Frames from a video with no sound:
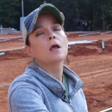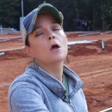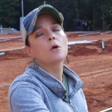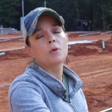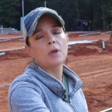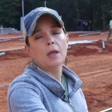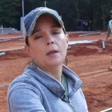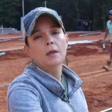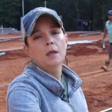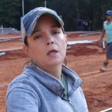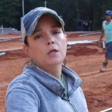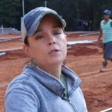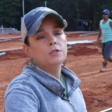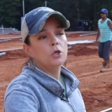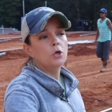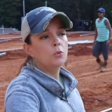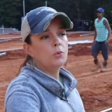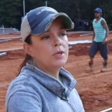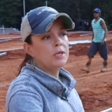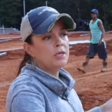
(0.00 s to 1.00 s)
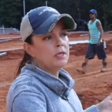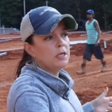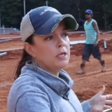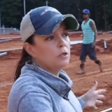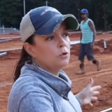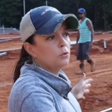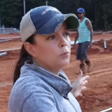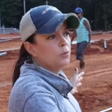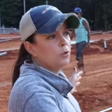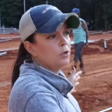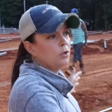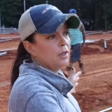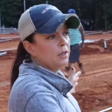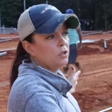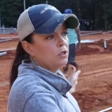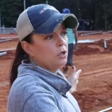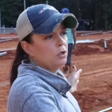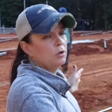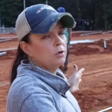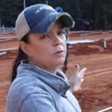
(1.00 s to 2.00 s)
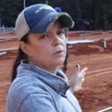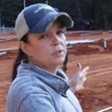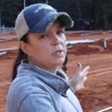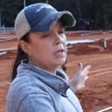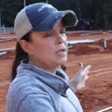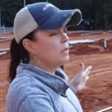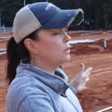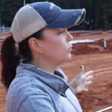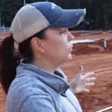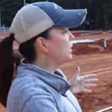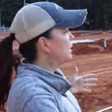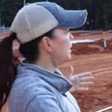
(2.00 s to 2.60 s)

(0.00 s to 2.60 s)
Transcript: Okay, so we can either put, like Jerry was saying, we